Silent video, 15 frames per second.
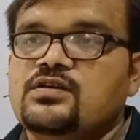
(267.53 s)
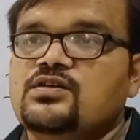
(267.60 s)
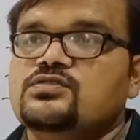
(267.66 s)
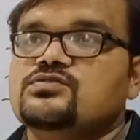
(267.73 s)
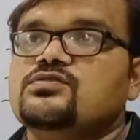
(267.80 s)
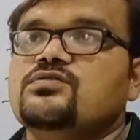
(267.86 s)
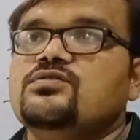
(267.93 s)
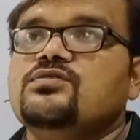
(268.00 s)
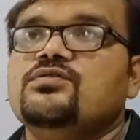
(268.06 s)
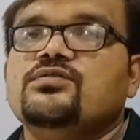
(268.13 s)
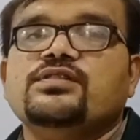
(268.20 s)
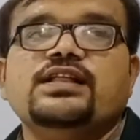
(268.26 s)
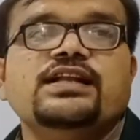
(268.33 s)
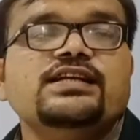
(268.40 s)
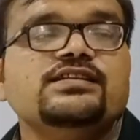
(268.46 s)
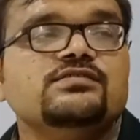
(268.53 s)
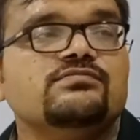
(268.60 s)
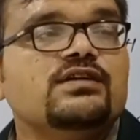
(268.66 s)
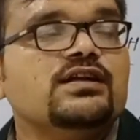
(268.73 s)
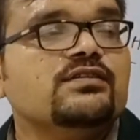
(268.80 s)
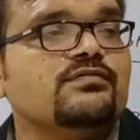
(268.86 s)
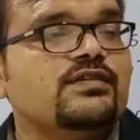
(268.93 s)
So there is
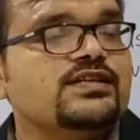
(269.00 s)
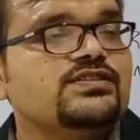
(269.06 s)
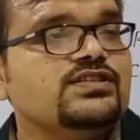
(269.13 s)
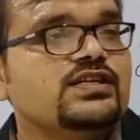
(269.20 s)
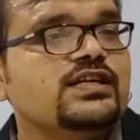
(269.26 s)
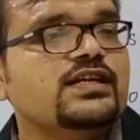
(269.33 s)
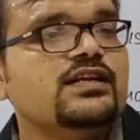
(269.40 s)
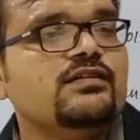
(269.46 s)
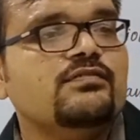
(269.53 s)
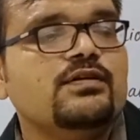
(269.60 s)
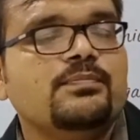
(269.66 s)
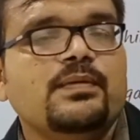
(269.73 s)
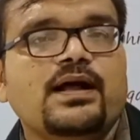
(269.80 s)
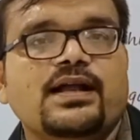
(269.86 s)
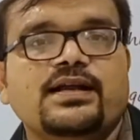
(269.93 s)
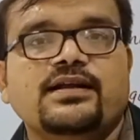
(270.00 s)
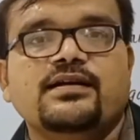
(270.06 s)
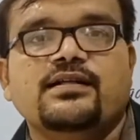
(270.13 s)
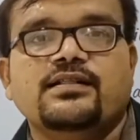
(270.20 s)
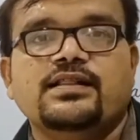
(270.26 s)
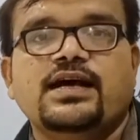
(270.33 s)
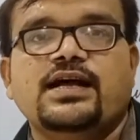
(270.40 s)
one question in our mind,
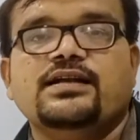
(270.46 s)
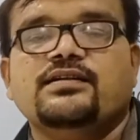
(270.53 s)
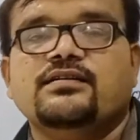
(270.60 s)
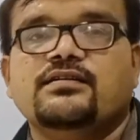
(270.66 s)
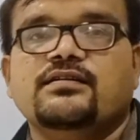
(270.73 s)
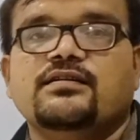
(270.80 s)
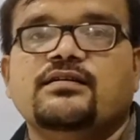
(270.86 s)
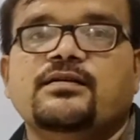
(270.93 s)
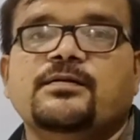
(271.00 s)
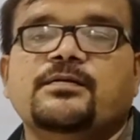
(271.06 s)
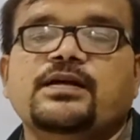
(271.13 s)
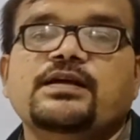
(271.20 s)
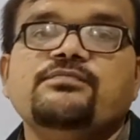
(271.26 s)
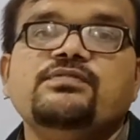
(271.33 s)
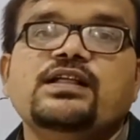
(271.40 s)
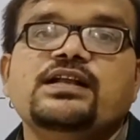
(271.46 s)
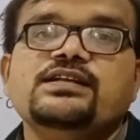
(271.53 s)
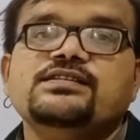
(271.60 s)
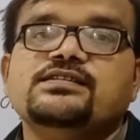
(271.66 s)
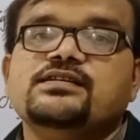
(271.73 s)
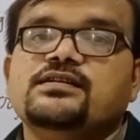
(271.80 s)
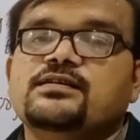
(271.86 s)
that if there
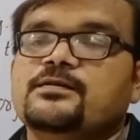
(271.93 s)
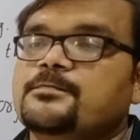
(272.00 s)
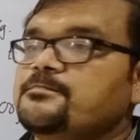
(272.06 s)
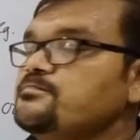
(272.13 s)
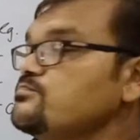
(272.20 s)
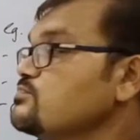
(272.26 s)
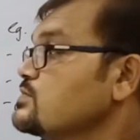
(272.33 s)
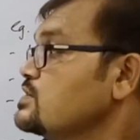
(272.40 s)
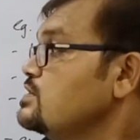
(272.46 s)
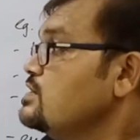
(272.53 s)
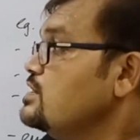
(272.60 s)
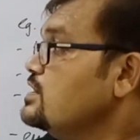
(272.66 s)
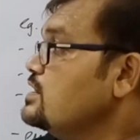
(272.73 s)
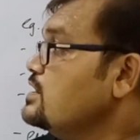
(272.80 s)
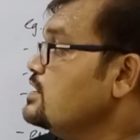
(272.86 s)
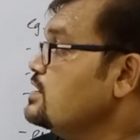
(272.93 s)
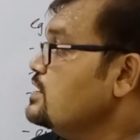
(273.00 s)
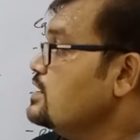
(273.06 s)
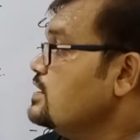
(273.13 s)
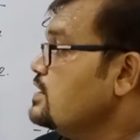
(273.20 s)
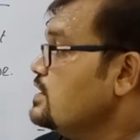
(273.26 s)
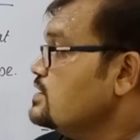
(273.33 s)
is a
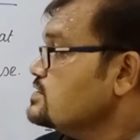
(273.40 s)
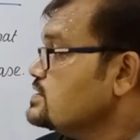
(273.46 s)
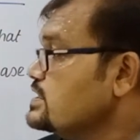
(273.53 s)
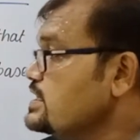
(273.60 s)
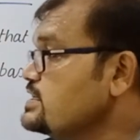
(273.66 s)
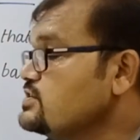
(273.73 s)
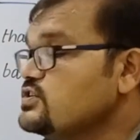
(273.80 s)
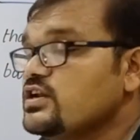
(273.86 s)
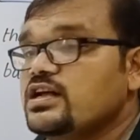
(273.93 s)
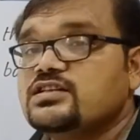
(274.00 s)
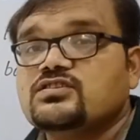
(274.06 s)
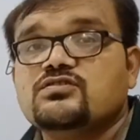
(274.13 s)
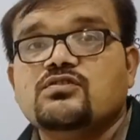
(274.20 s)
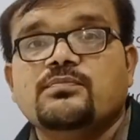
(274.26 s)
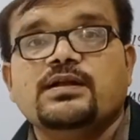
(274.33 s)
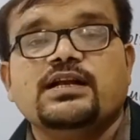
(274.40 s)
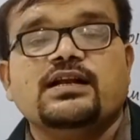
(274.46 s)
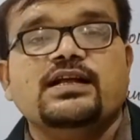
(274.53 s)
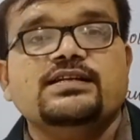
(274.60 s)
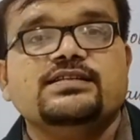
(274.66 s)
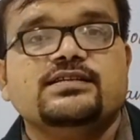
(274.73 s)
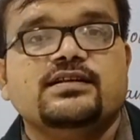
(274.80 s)
cis trans
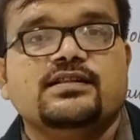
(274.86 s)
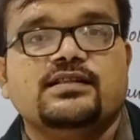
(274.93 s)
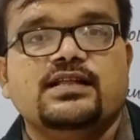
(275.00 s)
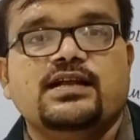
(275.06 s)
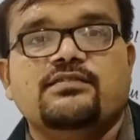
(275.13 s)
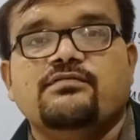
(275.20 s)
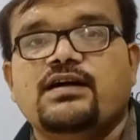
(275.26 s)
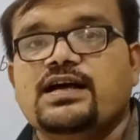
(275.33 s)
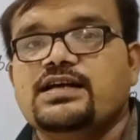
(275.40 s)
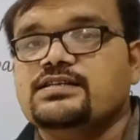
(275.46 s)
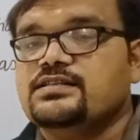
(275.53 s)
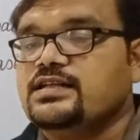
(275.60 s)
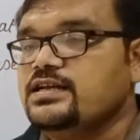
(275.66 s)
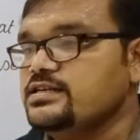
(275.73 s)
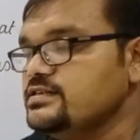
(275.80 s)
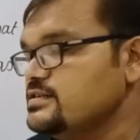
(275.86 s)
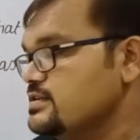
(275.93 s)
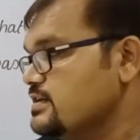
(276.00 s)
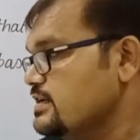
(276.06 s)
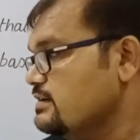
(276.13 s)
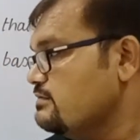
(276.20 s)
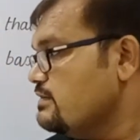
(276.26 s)
nomenclature, then why there is a
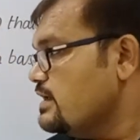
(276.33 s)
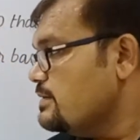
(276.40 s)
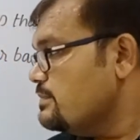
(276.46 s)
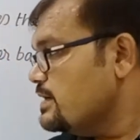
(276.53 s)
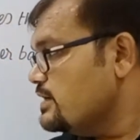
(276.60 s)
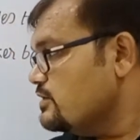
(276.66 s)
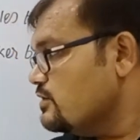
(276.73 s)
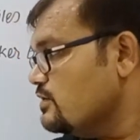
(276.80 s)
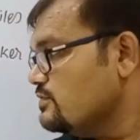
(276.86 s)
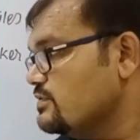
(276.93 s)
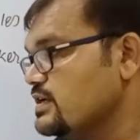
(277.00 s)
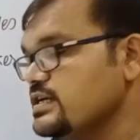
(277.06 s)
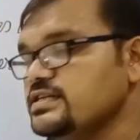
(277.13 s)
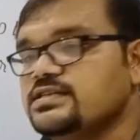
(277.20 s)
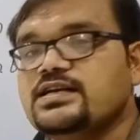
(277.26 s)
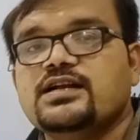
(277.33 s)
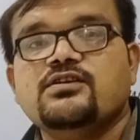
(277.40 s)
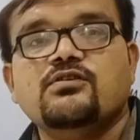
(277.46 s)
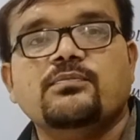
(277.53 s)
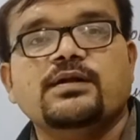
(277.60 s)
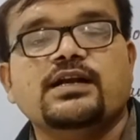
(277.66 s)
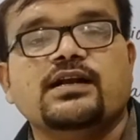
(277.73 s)
requirement of EZ
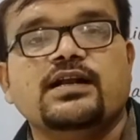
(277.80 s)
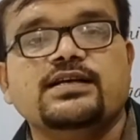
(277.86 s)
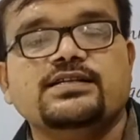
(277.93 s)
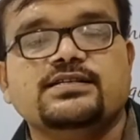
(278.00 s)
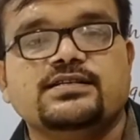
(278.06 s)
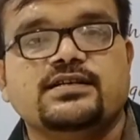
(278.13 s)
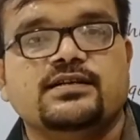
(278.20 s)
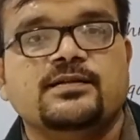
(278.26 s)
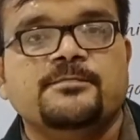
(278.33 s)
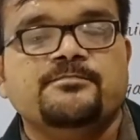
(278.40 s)
nomenclature?